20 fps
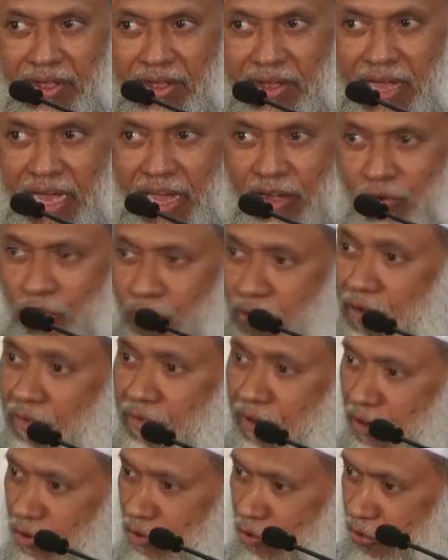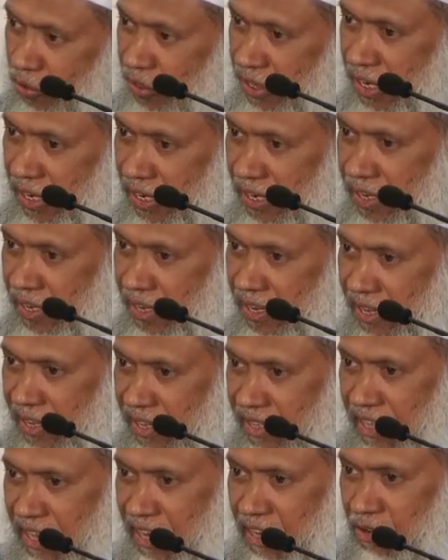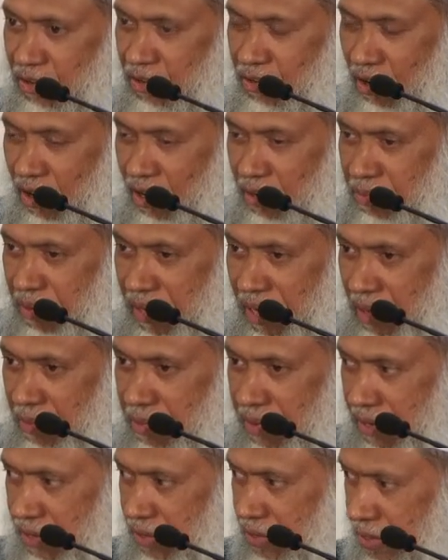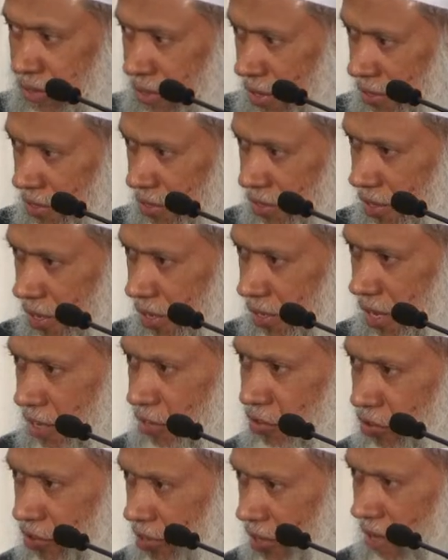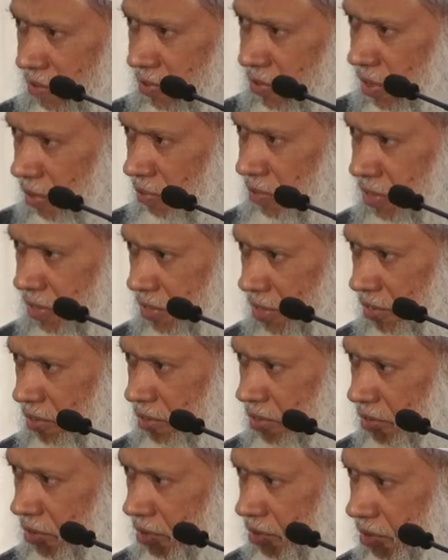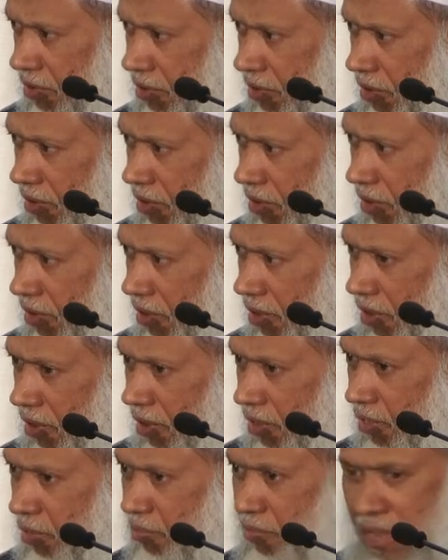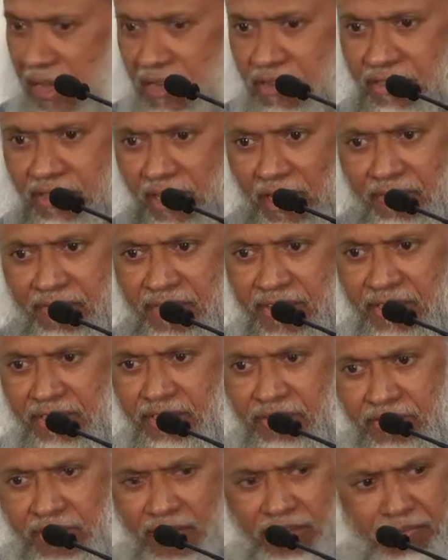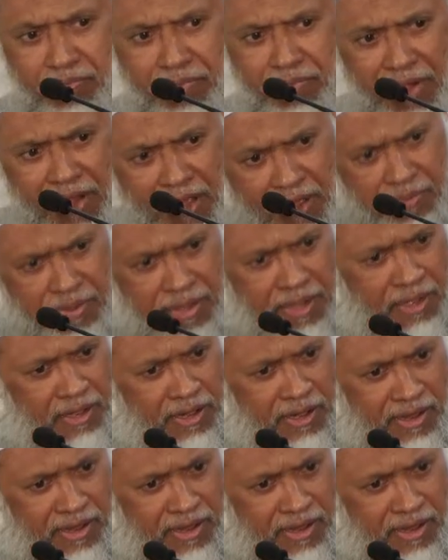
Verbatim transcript: are looking for a good deed, then you don't believe in Jesus. Then there is no service of Jesus. The main service is just believe in